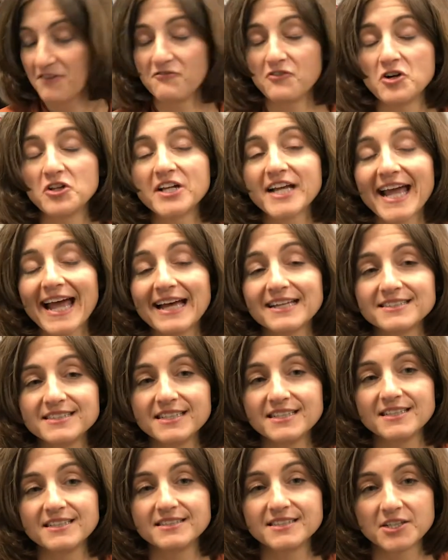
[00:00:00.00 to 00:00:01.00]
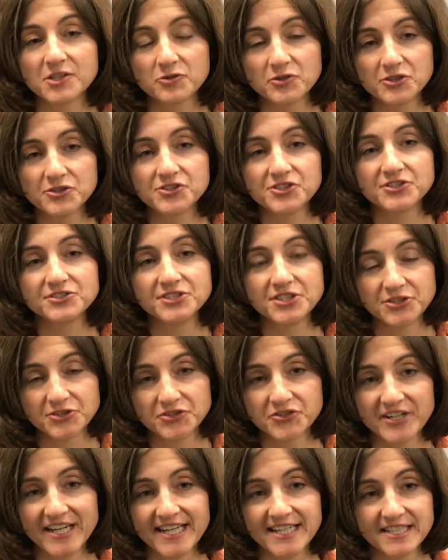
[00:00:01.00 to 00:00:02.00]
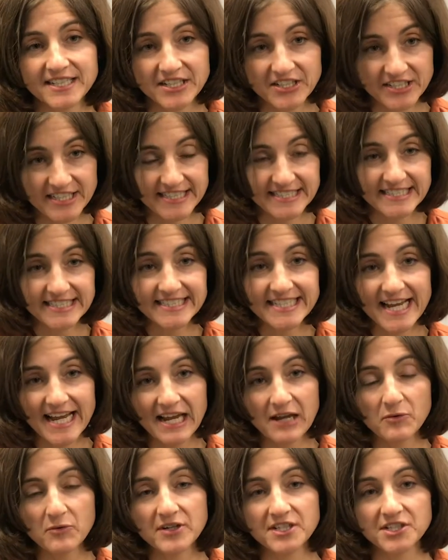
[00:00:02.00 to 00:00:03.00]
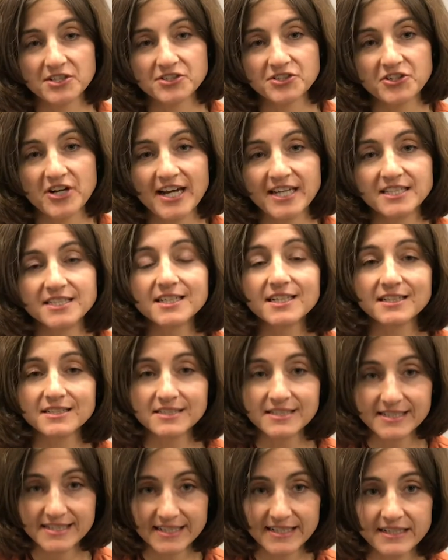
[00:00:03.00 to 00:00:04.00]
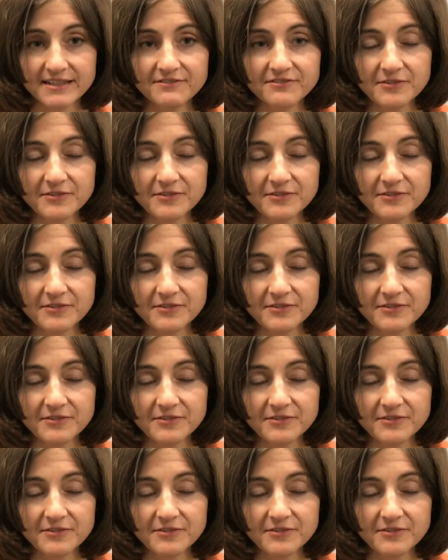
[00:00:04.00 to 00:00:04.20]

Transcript: Folic acid is a crucial nutrient you need to take when you're trying to conceive.